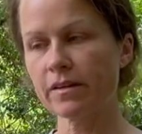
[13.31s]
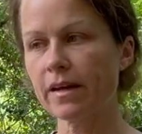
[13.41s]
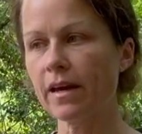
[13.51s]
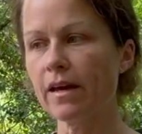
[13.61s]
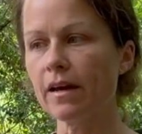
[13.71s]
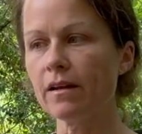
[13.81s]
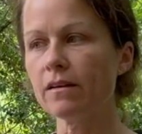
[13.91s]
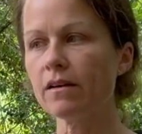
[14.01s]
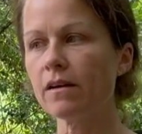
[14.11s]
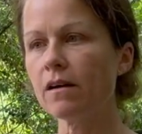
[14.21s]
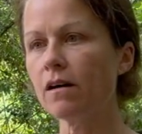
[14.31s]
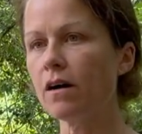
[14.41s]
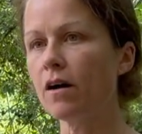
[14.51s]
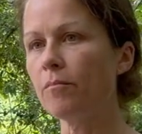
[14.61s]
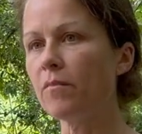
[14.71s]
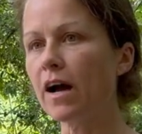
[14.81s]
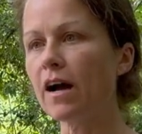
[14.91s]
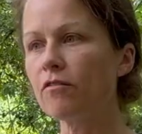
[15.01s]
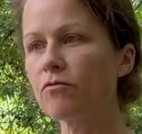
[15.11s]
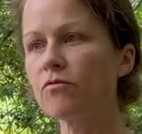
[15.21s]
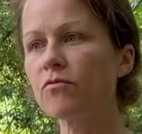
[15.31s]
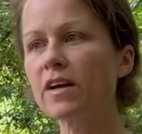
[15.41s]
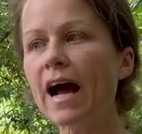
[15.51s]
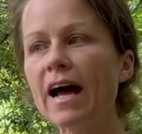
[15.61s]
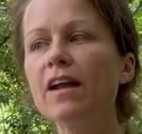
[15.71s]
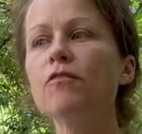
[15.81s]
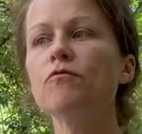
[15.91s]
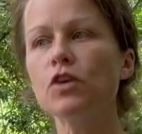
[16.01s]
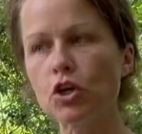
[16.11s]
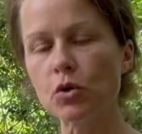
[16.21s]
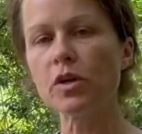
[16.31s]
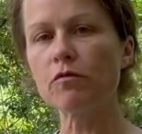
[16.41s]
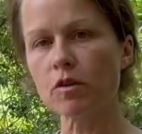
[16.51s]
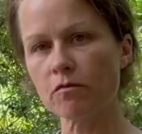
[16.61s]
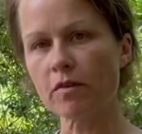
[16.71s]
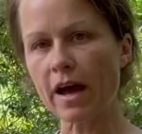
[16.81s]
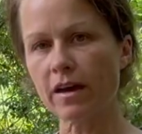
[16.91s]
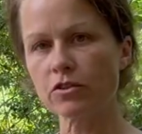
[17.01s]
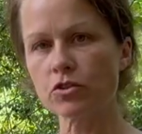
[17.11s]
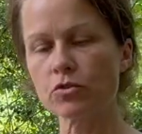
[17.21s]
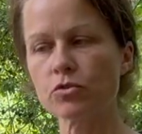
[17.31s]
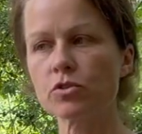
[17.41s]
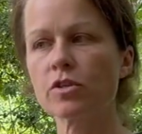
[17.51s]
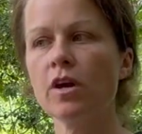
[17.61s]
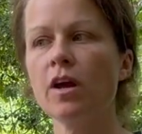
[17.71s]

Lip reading: and I've got a few different factors